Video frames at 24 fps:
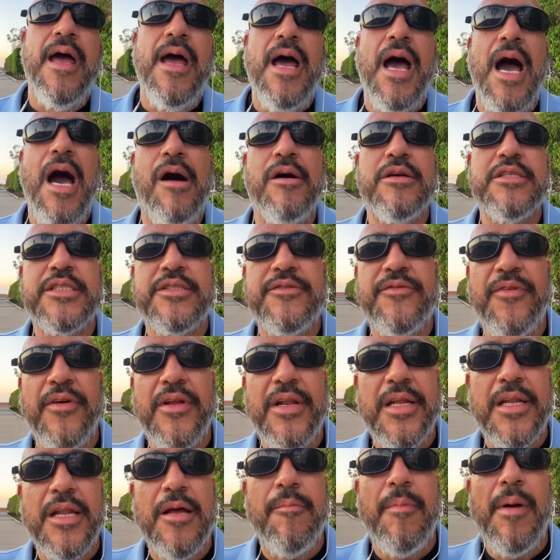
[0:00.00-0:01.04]
I was
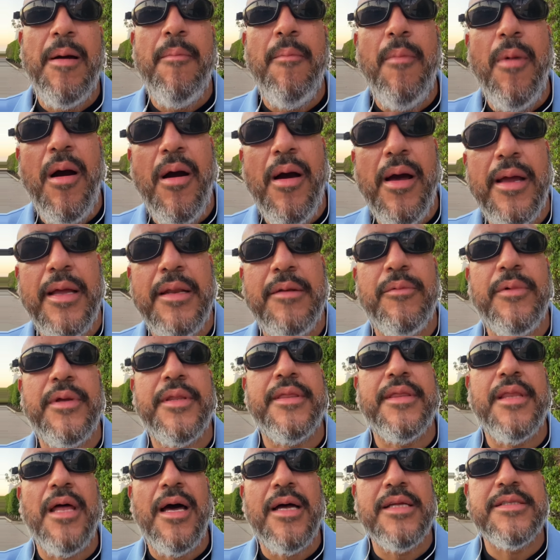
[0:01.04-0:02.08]
filling up my mind with
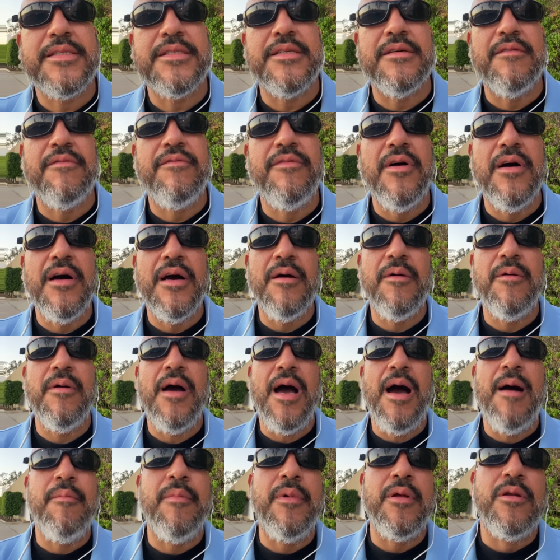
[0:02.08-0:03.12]
thoughts of uh,
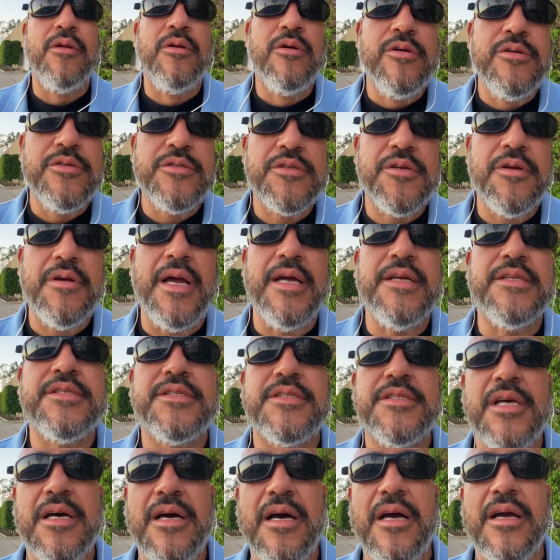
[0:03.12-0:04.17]
I'm a loser, I
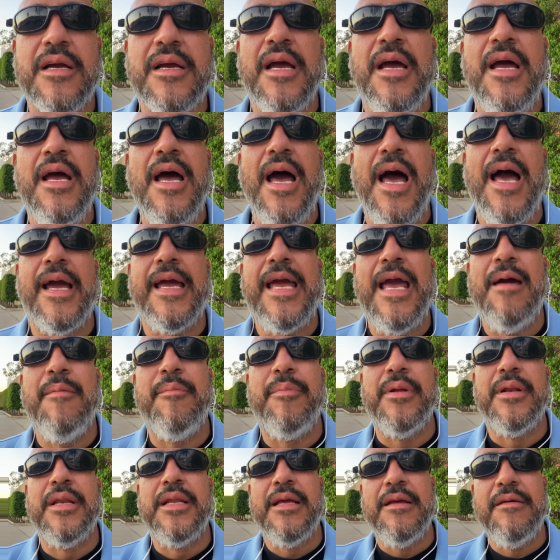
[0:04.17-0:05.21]
suck, I can't
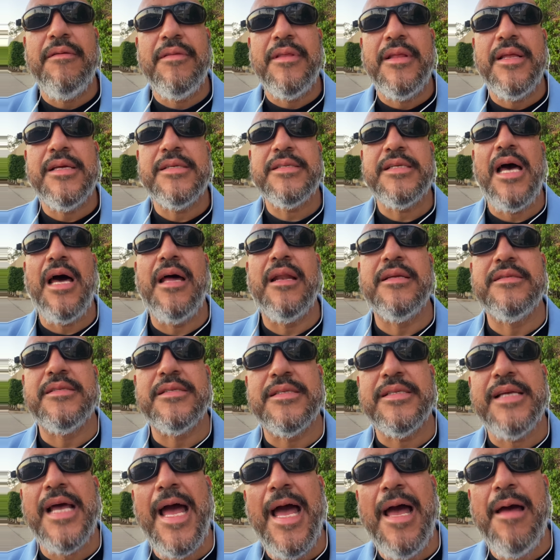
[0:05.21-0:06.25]
believe this, how does
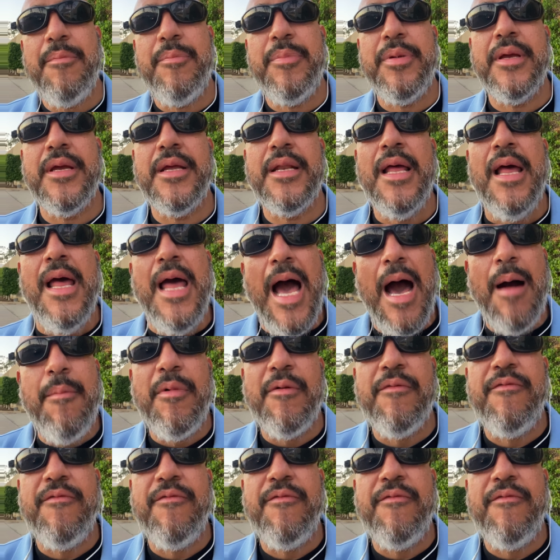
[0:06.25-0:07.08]
this happen? I'm a